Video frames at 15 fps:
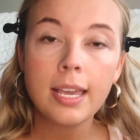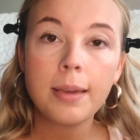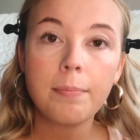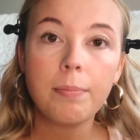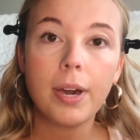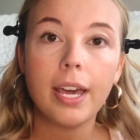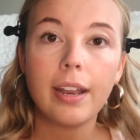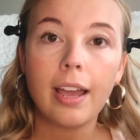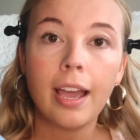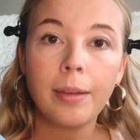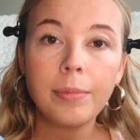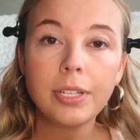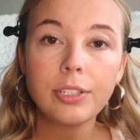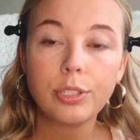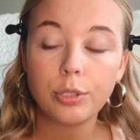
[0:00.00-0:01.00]
but I'm
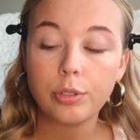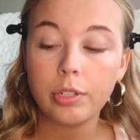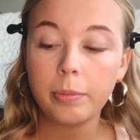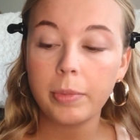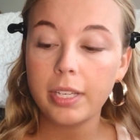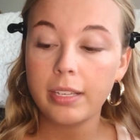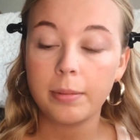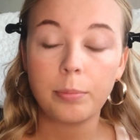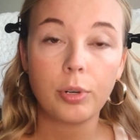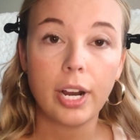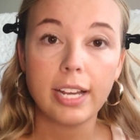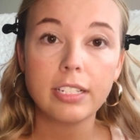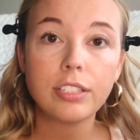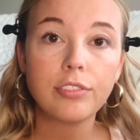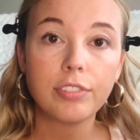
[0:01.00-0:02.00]
extremely
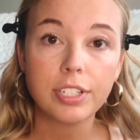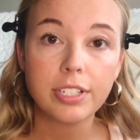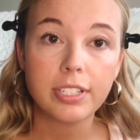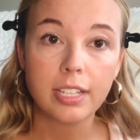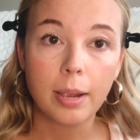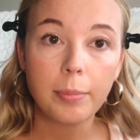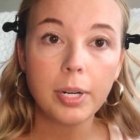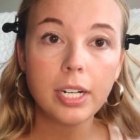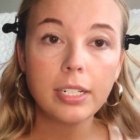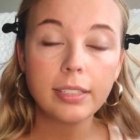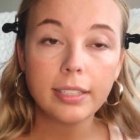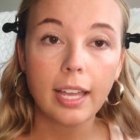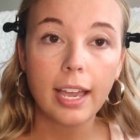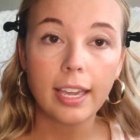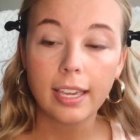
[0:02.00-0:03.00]
impressed for summer.
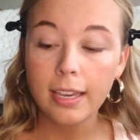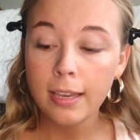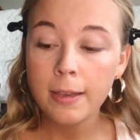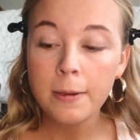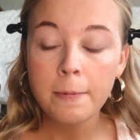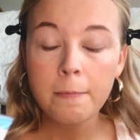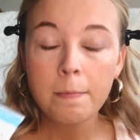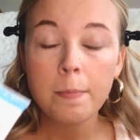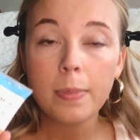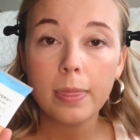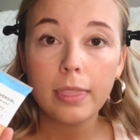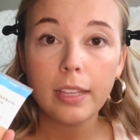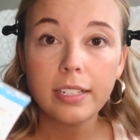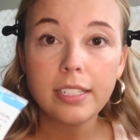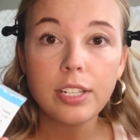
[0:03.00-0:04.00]
Like,
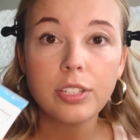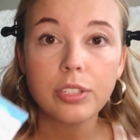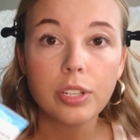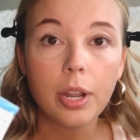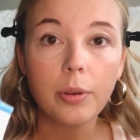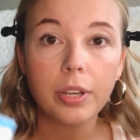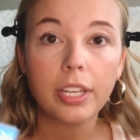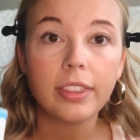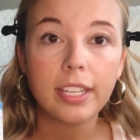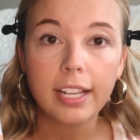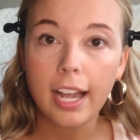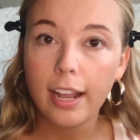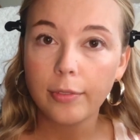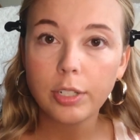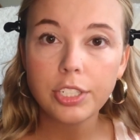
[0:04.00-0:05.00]
this is so good. The
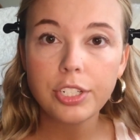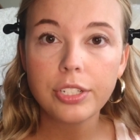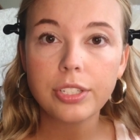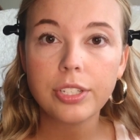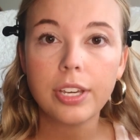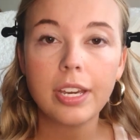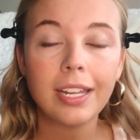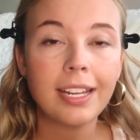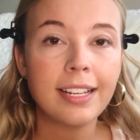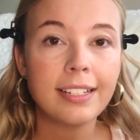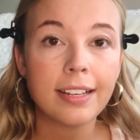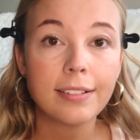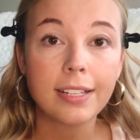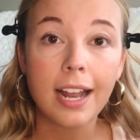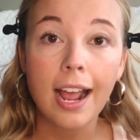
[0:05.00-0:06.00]
coverage is good. It
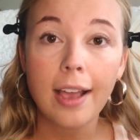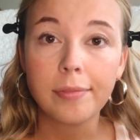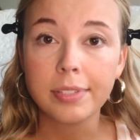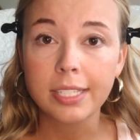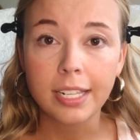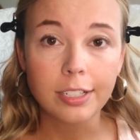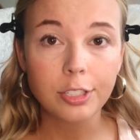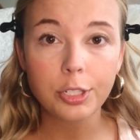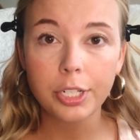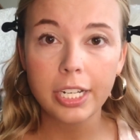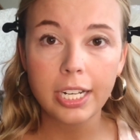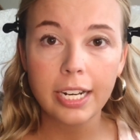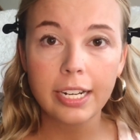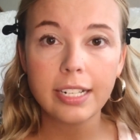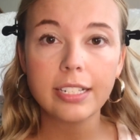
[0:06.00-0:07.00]
doesn't have
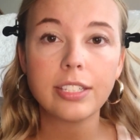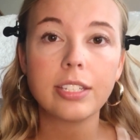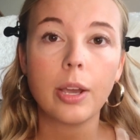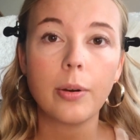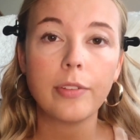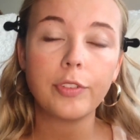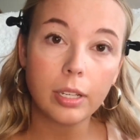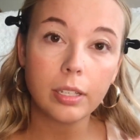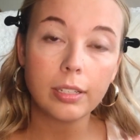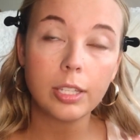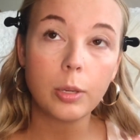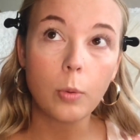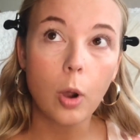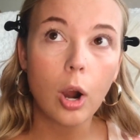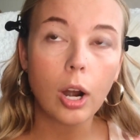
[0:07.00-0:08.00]
sunscreen in it, so if
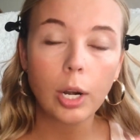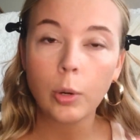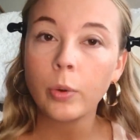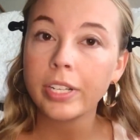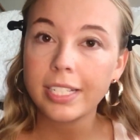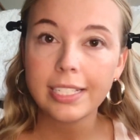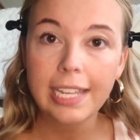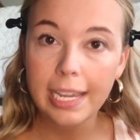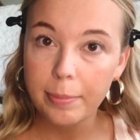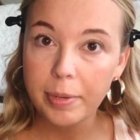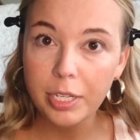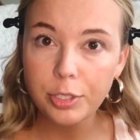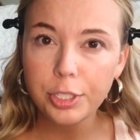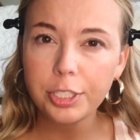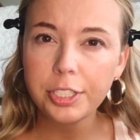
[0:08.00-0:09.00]
you are going to take
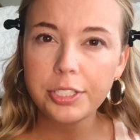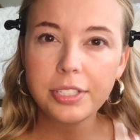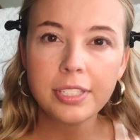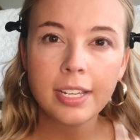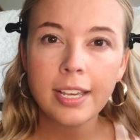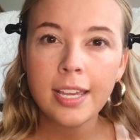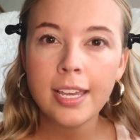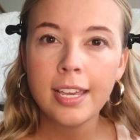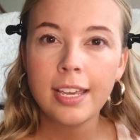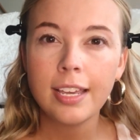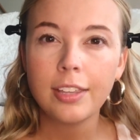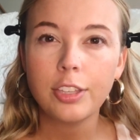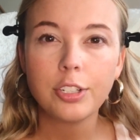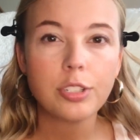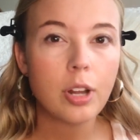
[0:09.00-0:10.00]
pictures,
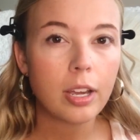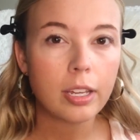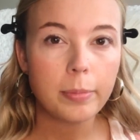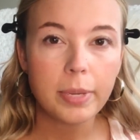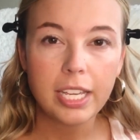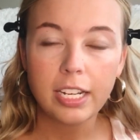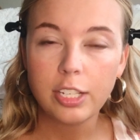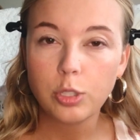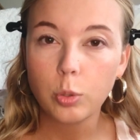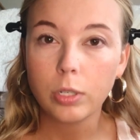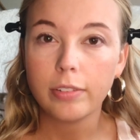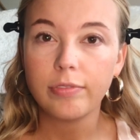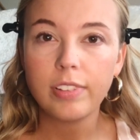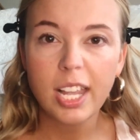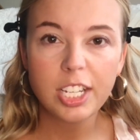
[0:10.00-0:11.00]
there's not going to be any sort
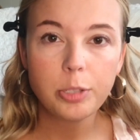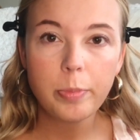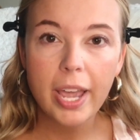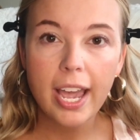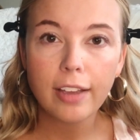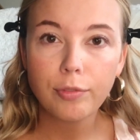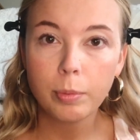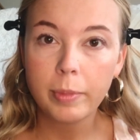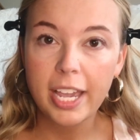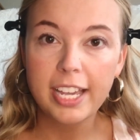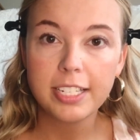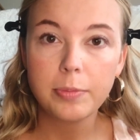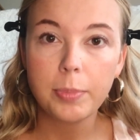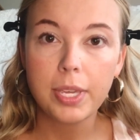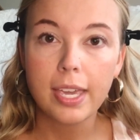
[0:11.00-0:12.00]
of flashback from the
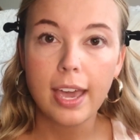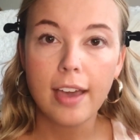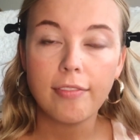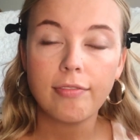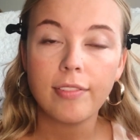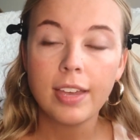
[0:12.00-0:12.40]
SPF.